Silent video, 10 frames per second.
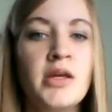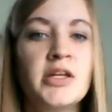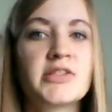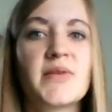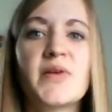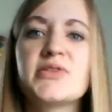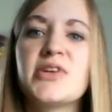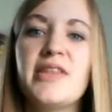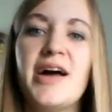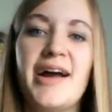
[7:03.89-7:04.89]
So those are
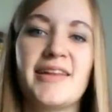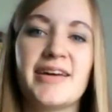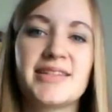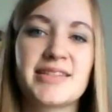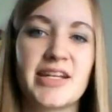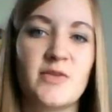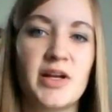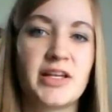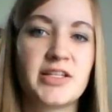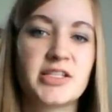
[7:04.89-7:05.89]
all the highlights that I
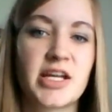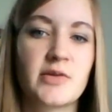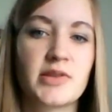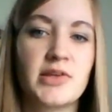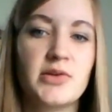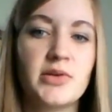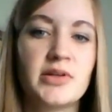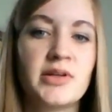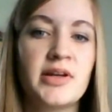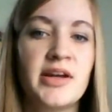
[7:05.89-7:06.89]
wanted to share with you.
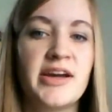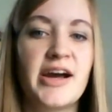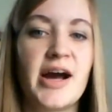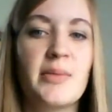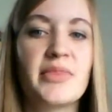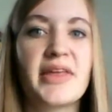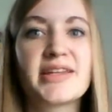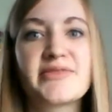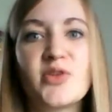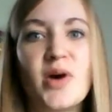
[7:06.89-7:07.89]
Thanks
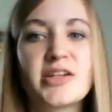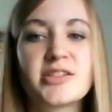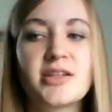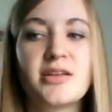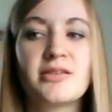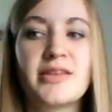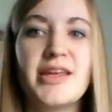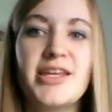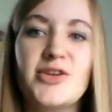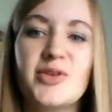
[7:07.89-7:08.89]
for watching, and thank
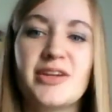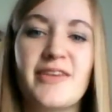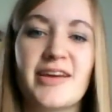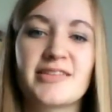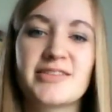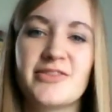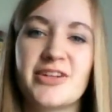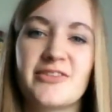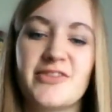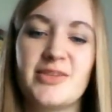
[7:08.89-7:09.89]
you in advance for your
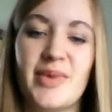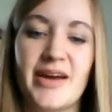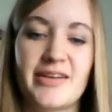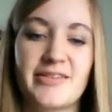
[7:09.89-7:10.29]
feedback.